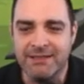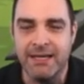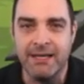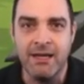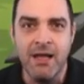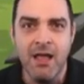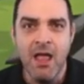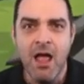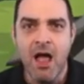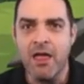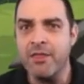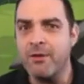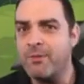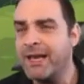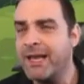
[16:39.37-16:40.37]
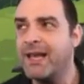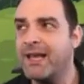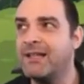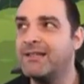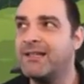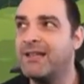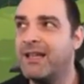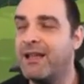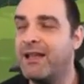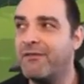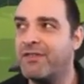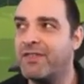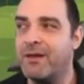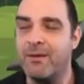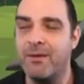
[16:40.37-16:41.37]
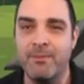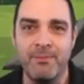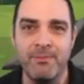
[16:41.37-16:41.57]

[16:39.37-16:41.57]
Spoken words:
Like on the one hand, if the